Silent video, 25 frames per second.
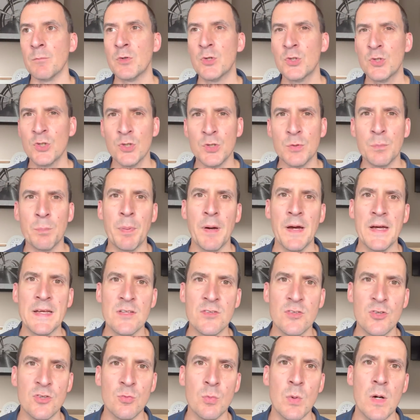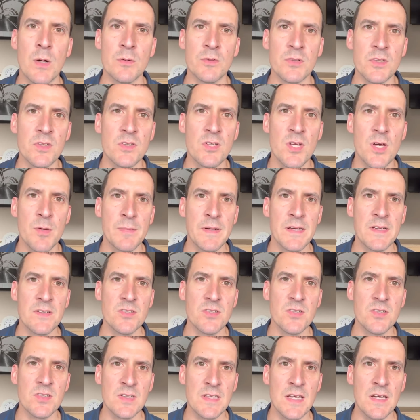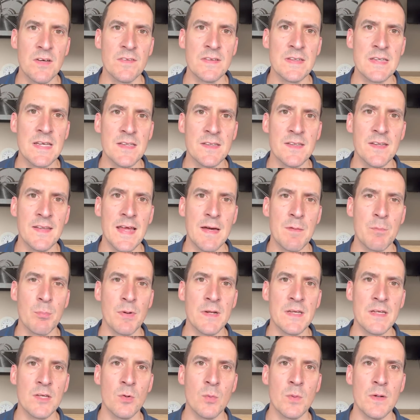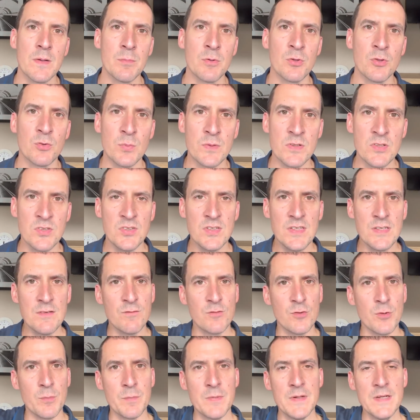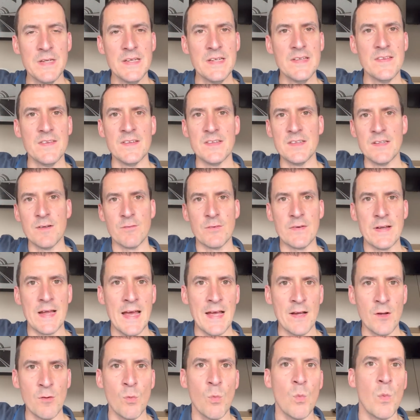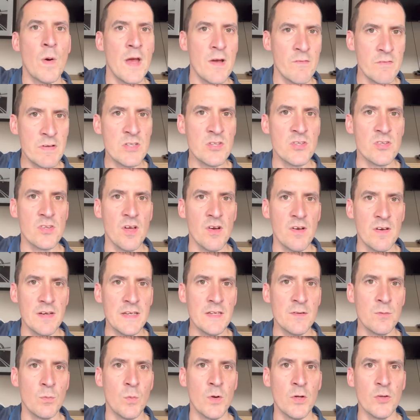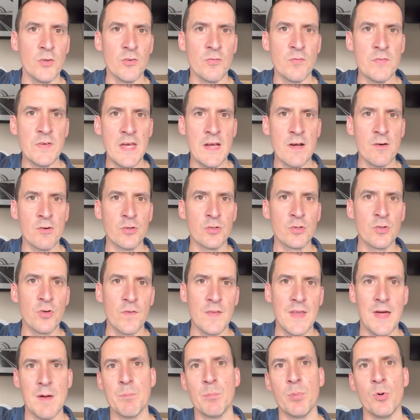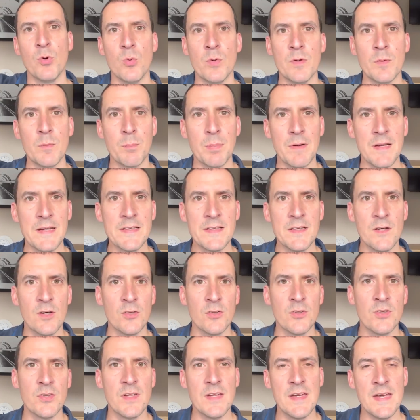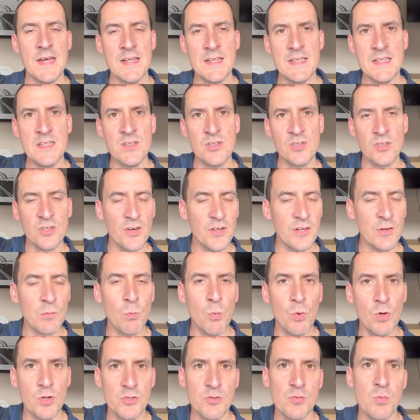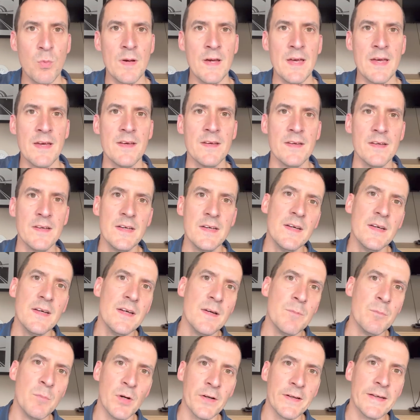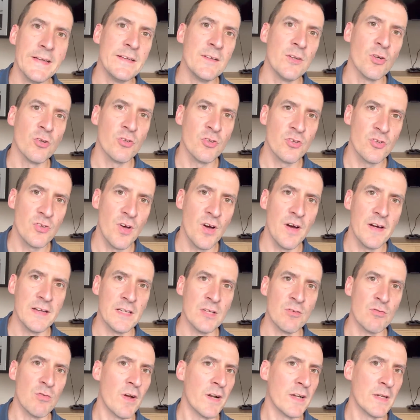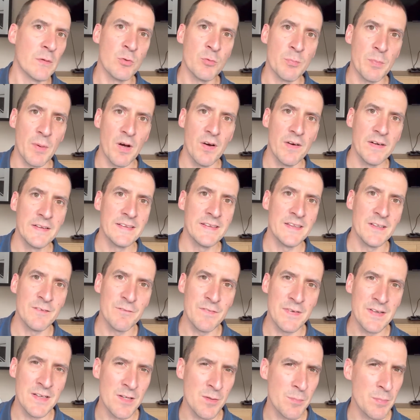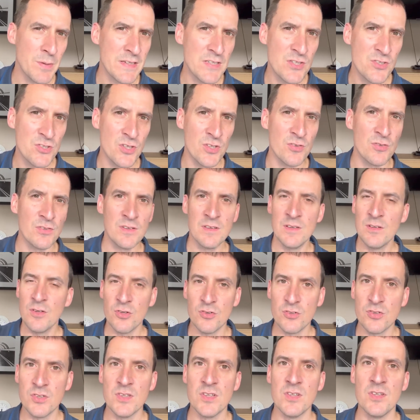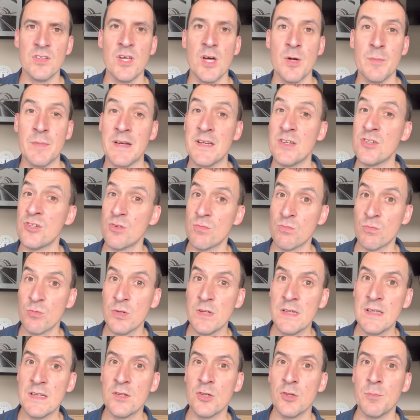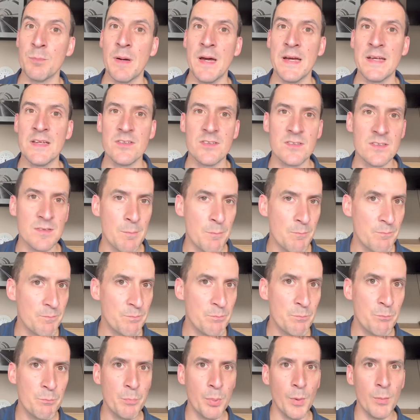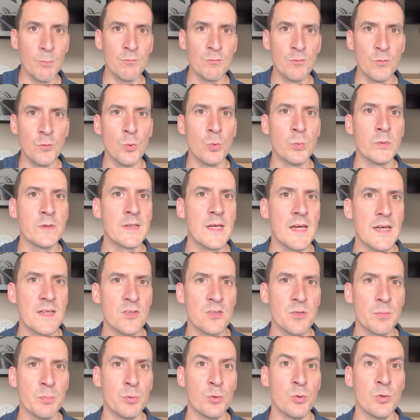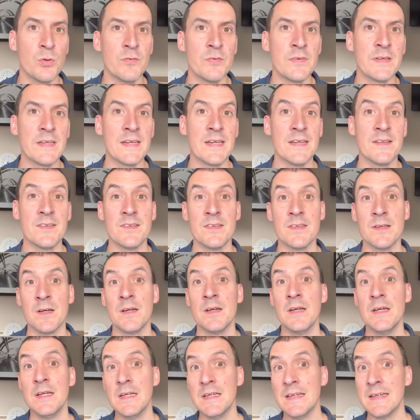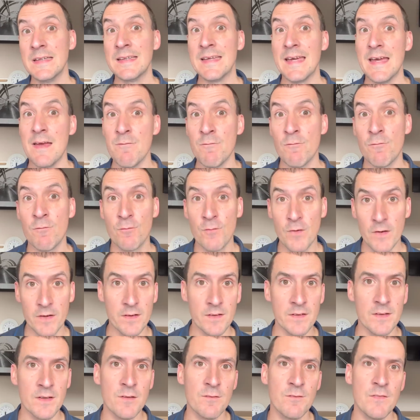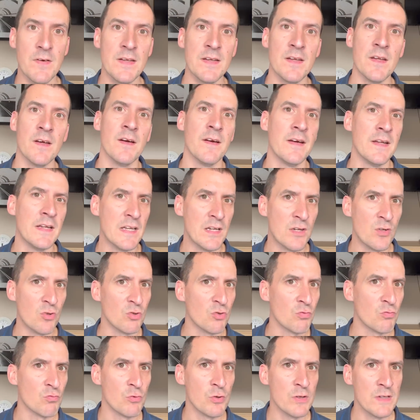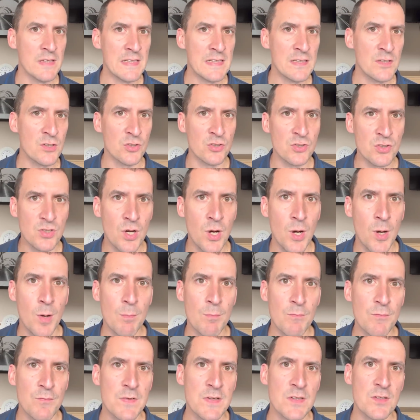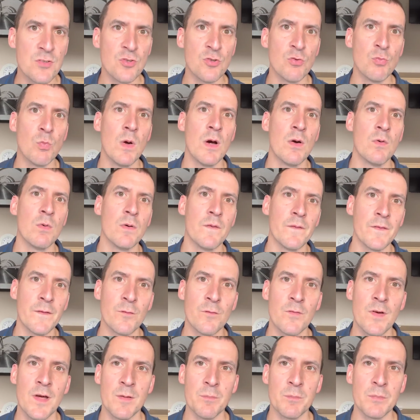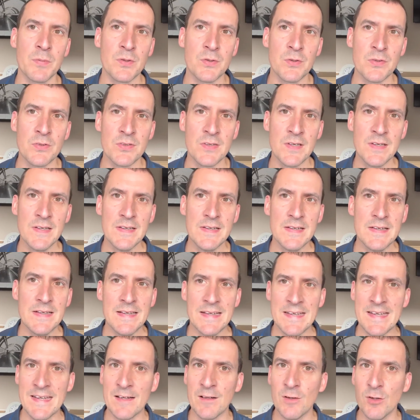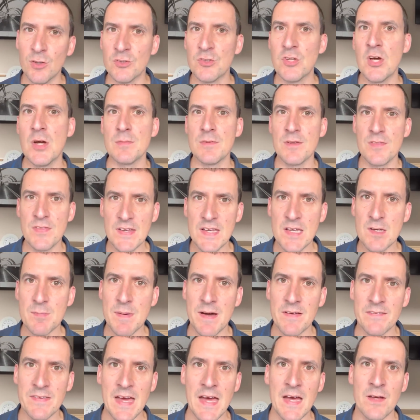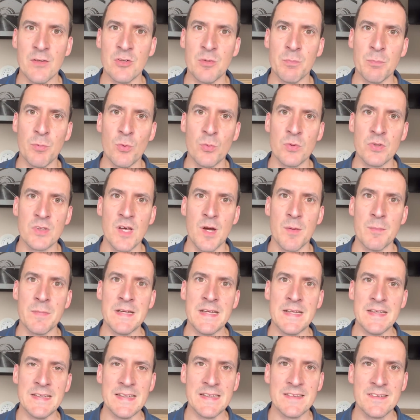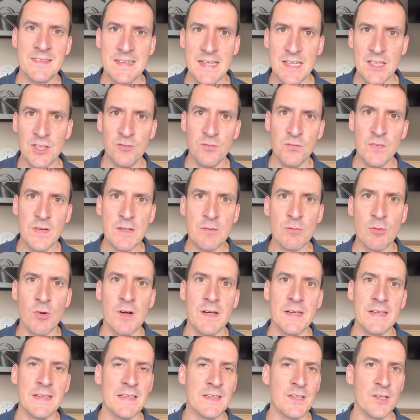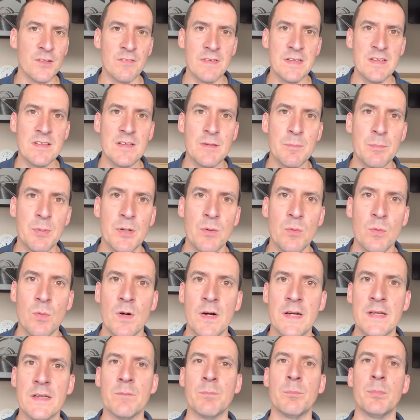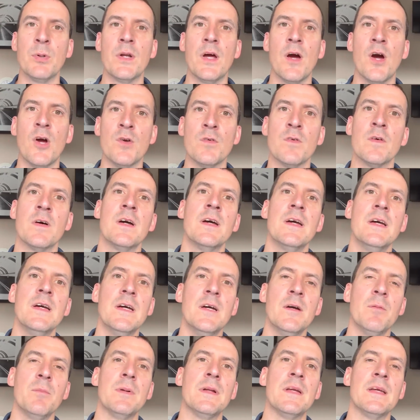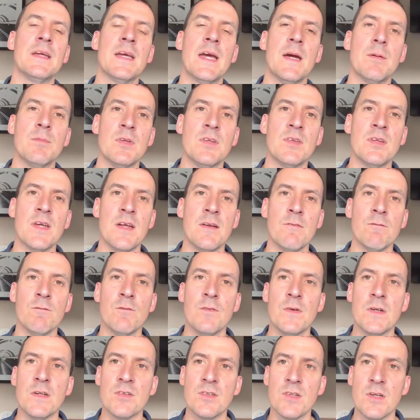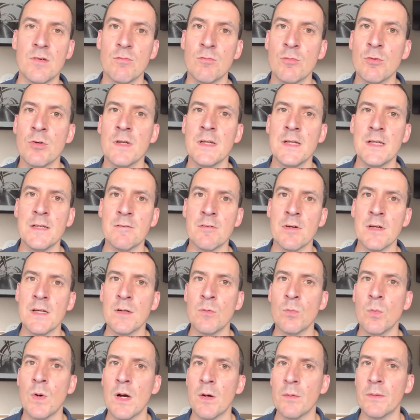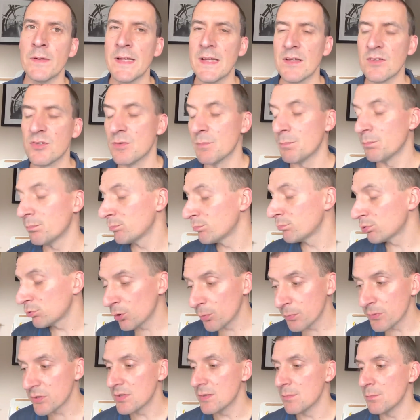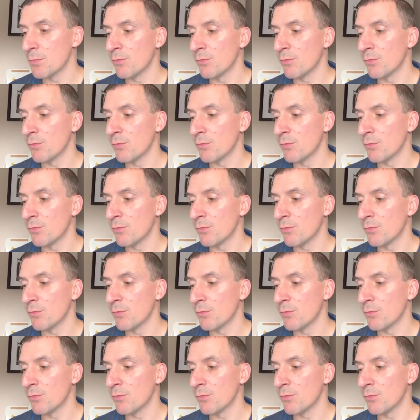Good pace as well and determination to get on the end of that breakaway, because when you see from the different angle where he started, once Vieira had got that ball and had played it onto Eddie, you kind of watch where Marquinhos started his run. He was behind the defender, but he showed lots of determination, really good pace to bomb forward, get in support of Nketiah, get in front of the defender, and then it was a really good calm finish as well on the run, because he had a lot of time to think about that as the ball was coming in. He had to get his feet right. He could have easily put it wide, put it over, but he kept his head and finished it really, really well. And that's a promising